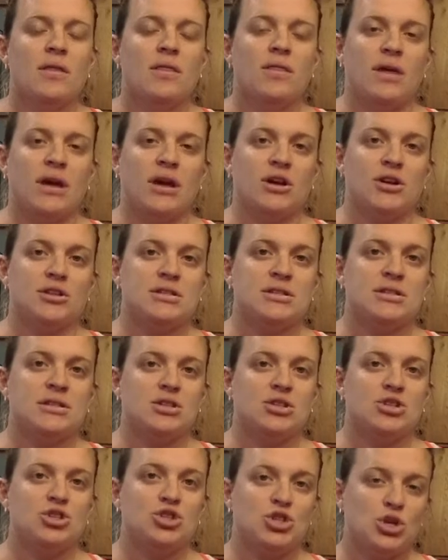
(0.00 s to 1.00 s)
there's
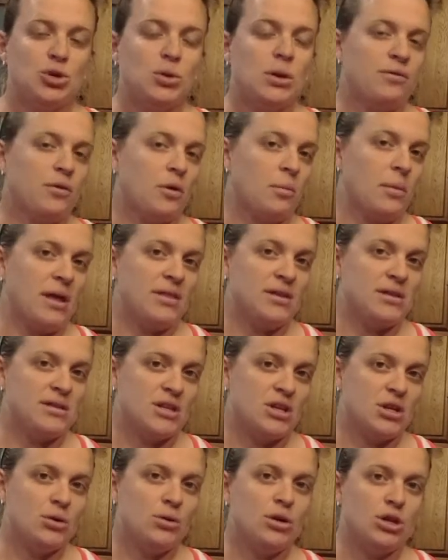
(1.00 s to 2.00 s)
2 different methods
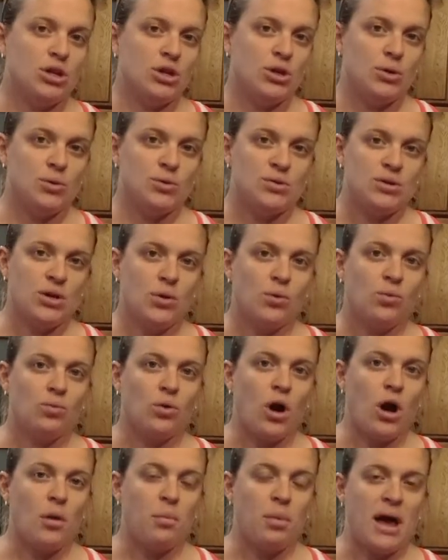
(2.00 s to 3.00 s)
that you could use,
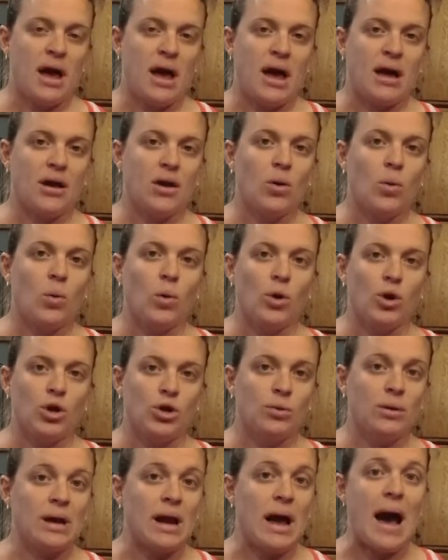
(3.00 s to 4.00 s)
raw pack or
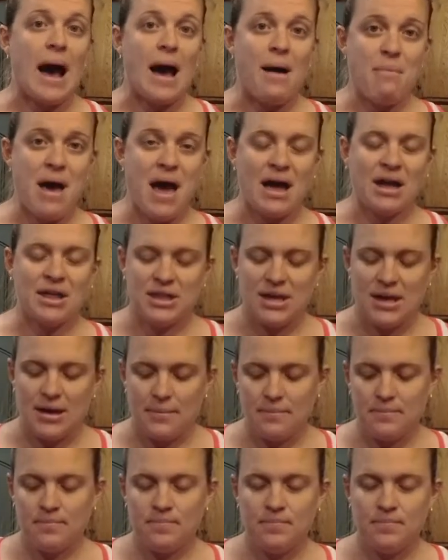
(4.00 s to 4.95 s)
you can hot pack them.